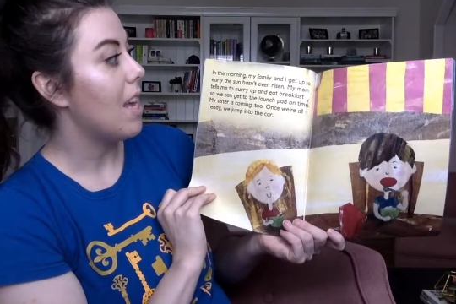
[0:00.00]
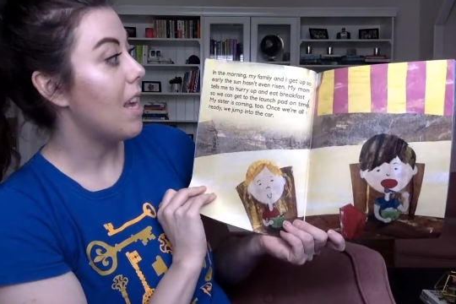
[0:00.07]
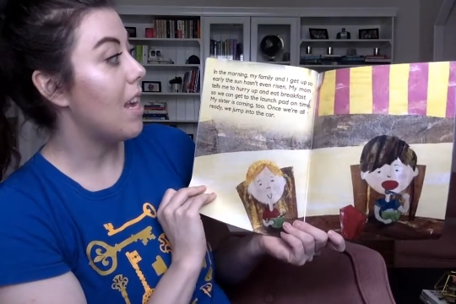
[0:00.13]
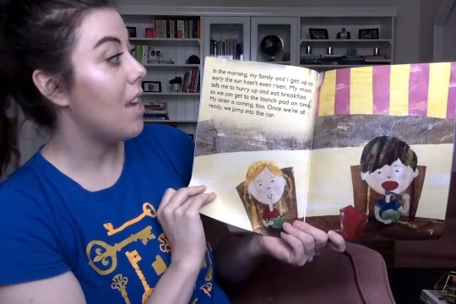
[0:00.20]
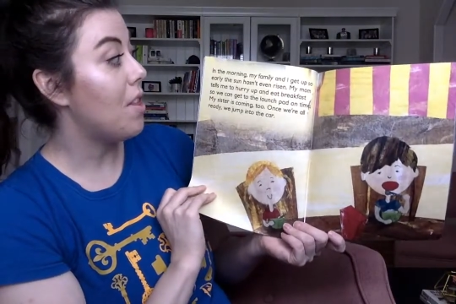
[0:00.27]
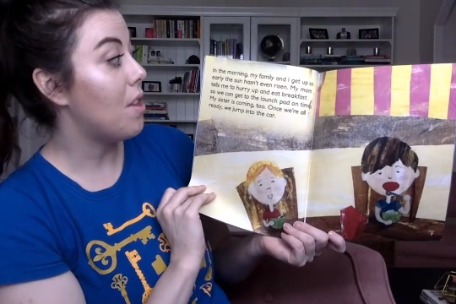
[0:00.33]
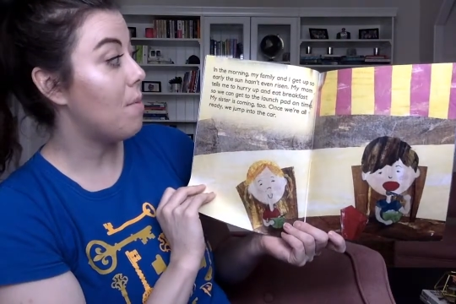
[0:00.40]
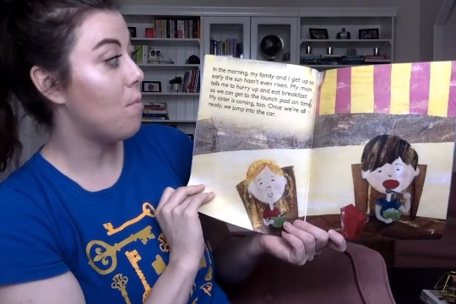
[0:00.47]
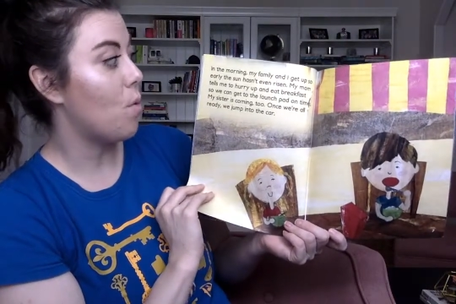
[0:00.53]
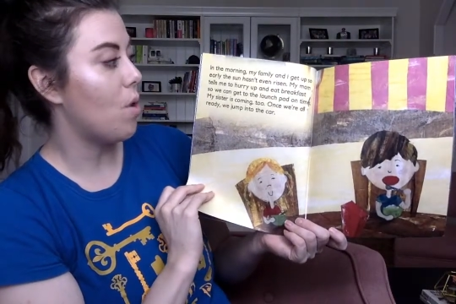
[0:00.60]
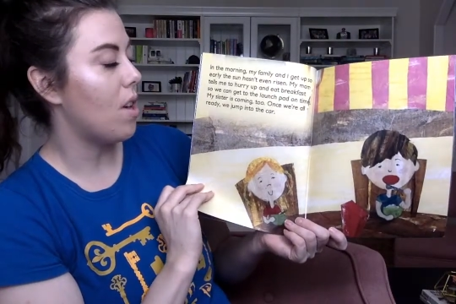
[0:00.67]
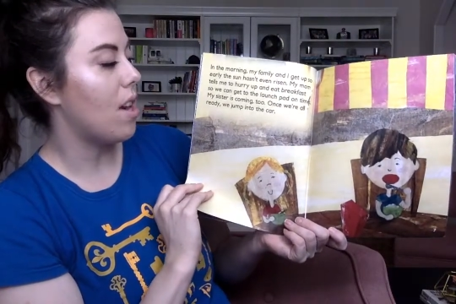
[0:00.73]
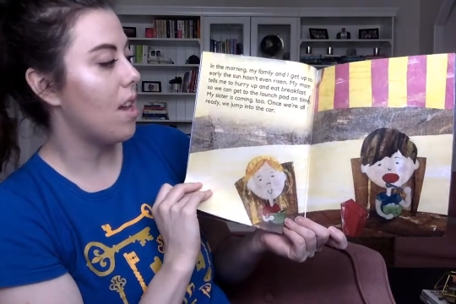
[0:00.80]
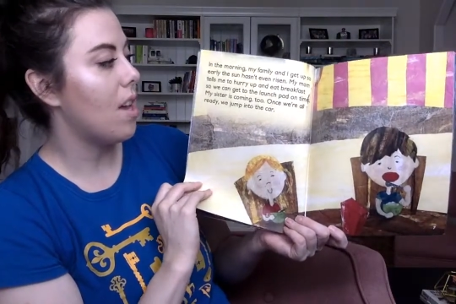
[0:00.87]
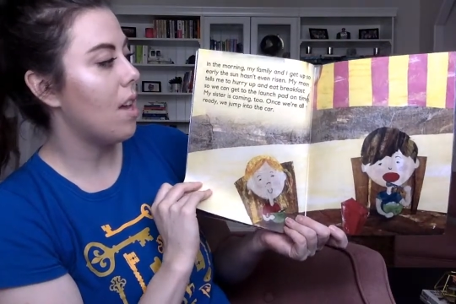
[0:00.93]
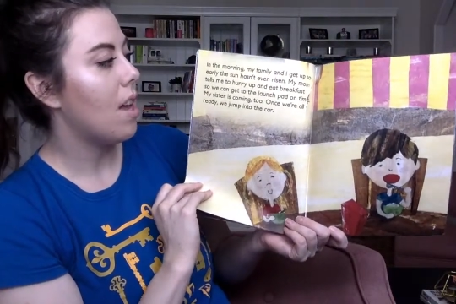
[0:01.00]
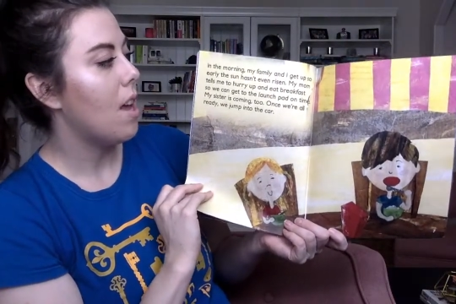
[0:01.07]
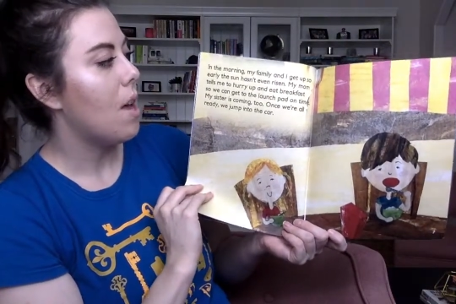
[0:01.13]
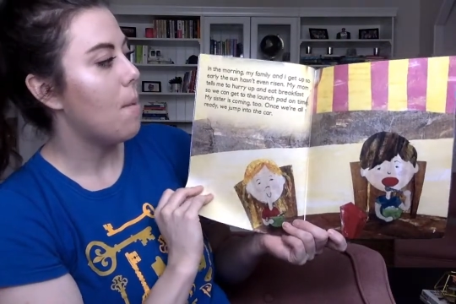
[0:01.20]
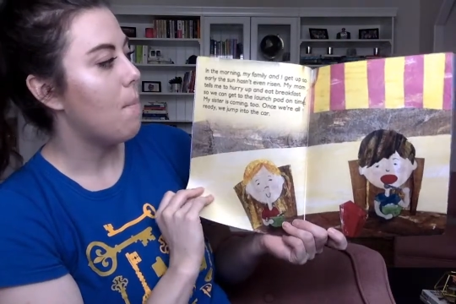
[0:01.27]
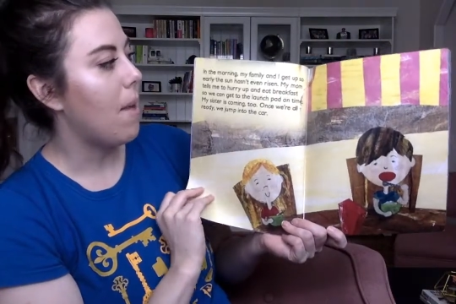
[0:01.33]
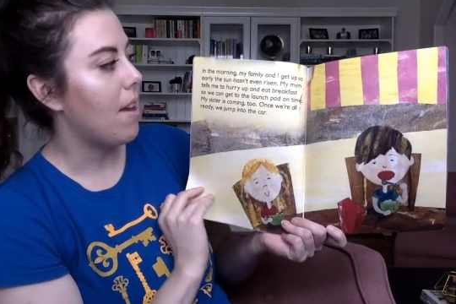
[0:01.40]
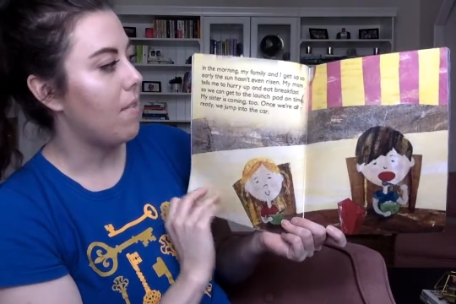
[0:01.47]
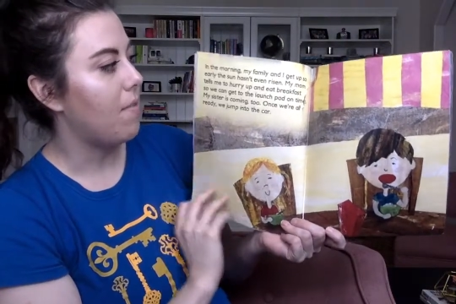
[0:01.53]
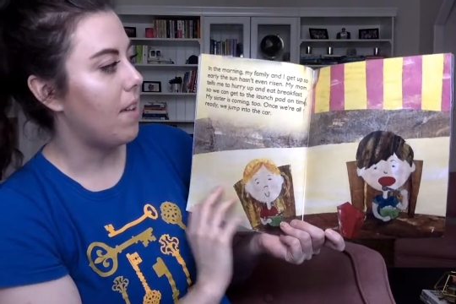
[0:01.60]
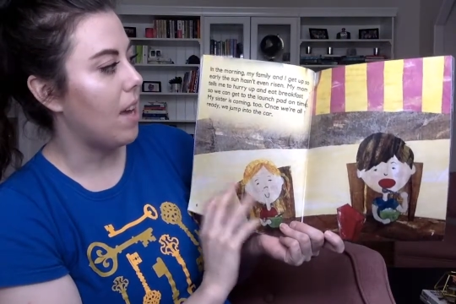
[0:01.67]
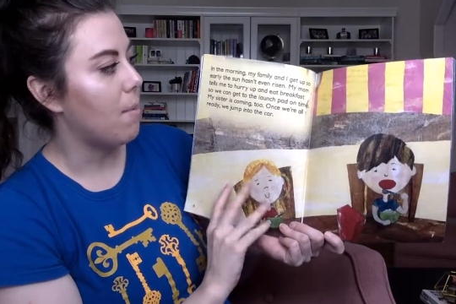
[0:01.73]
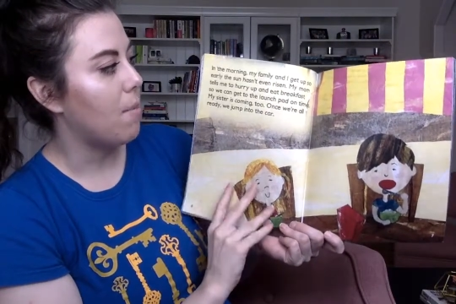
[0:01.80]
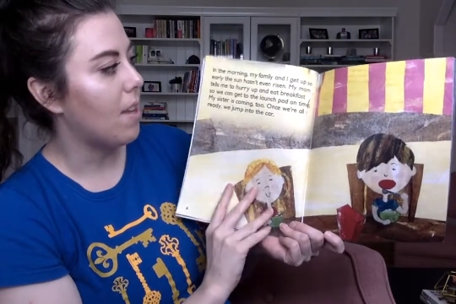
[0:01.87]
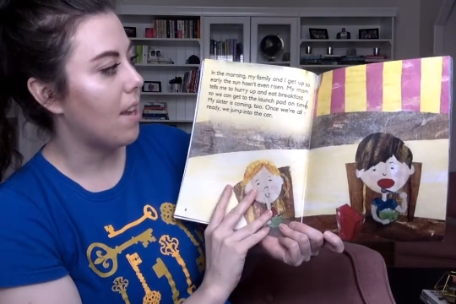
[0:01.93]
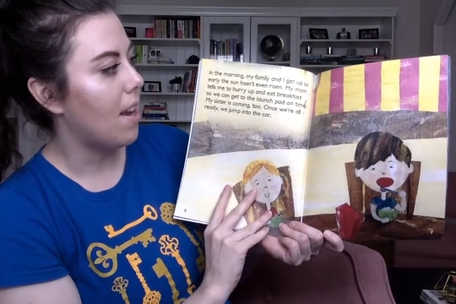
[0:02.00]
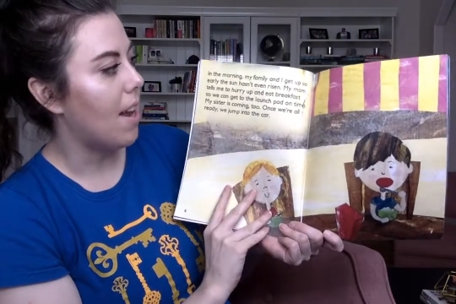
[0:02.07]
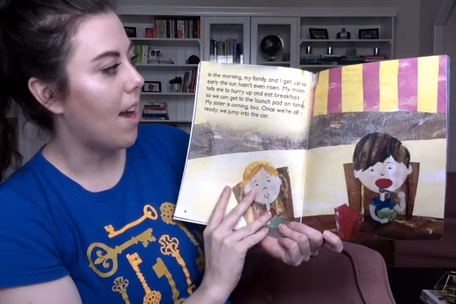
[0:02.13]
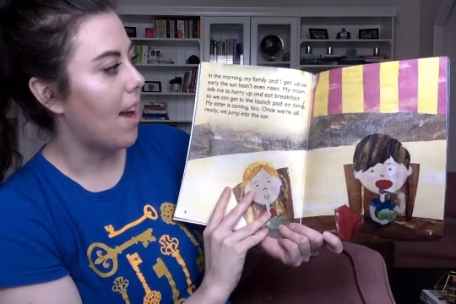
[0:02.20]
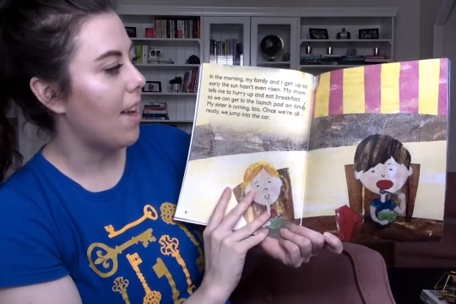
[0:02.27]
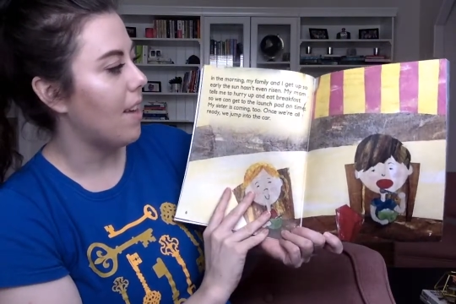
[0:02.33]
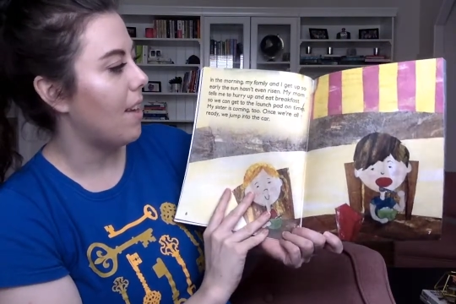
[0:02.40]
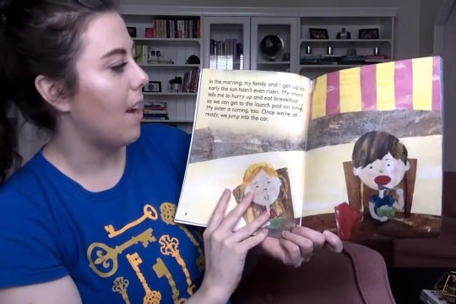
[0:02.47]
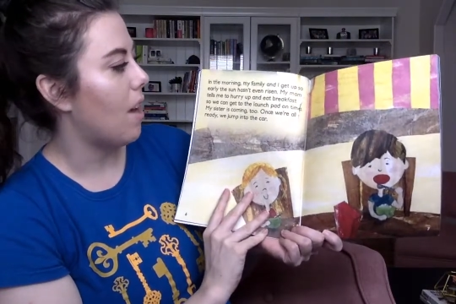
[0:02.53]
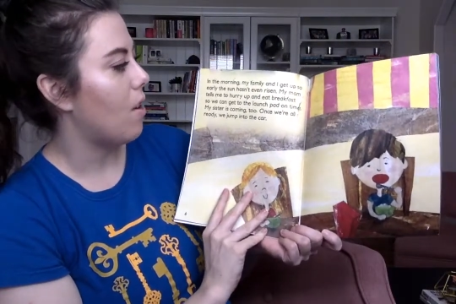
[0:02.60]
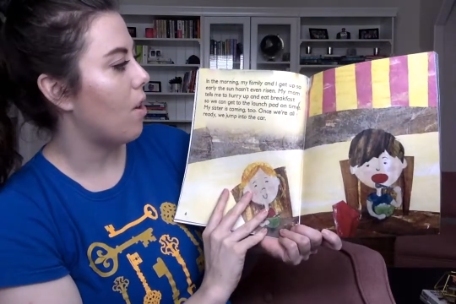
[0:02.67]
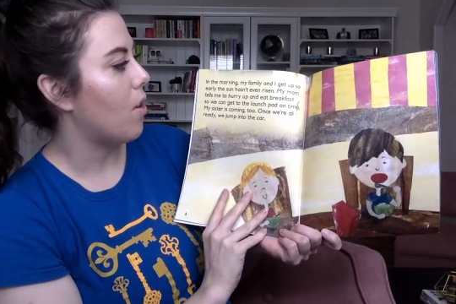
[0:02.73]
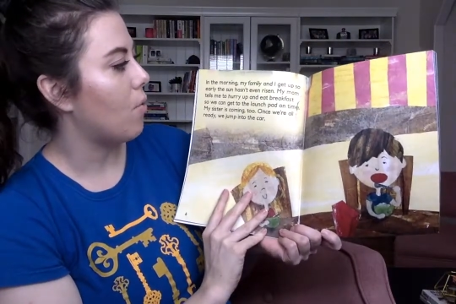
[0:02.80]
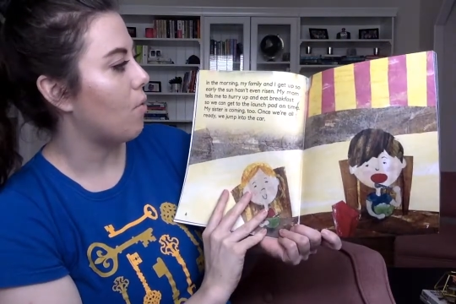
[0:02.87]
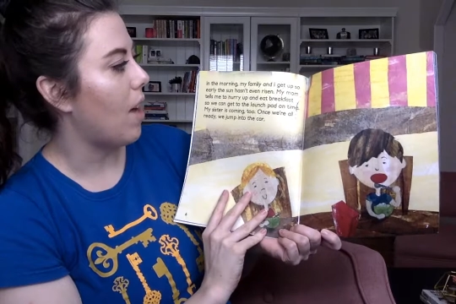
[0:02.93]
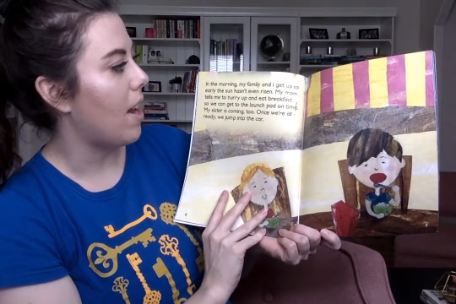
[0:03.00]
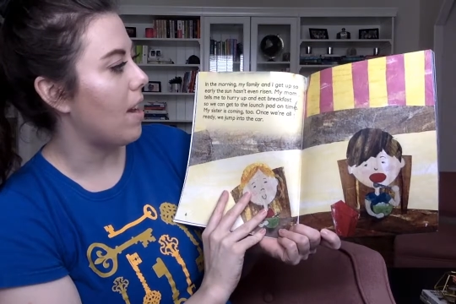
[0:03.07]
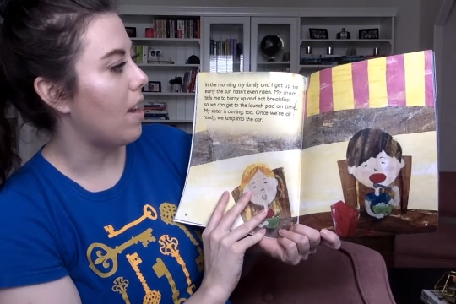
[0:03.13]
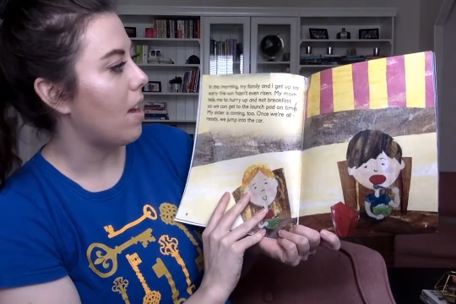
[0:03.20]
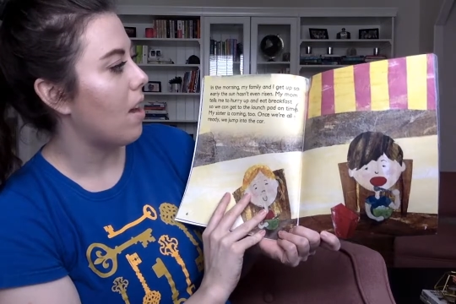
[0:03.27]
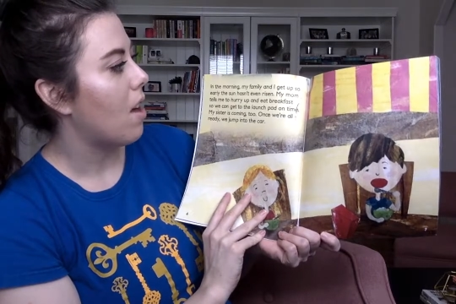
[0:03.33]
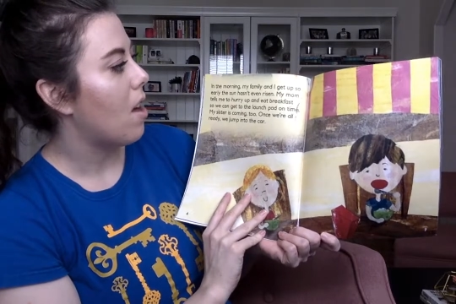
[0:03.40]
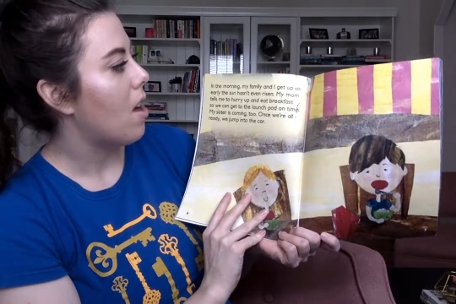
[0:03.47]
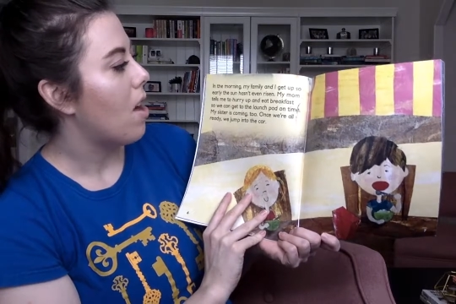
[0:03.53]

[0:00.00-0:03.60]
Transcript: In the morning, my family and I get ready.